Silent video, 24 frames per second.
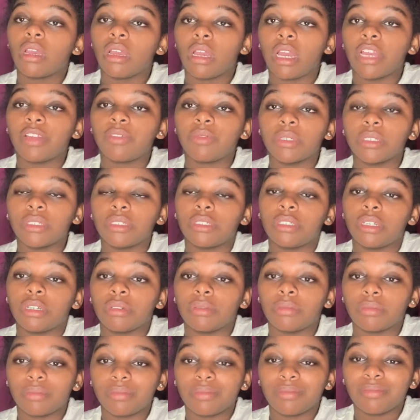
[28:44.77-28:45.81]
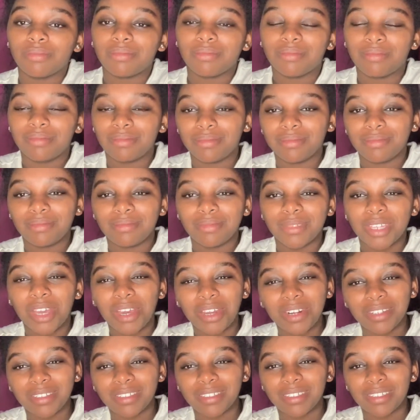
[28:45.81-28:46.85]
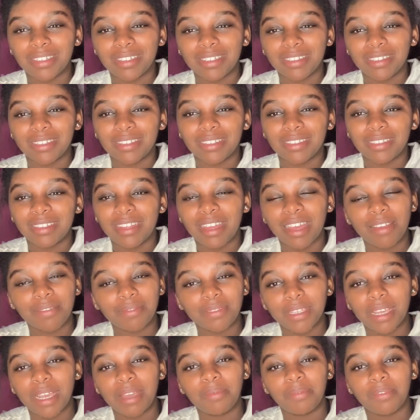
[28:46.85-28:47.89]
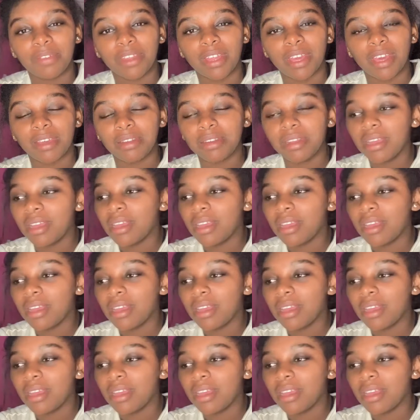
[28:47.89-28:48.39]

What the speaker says: I really don't honestly have time for that.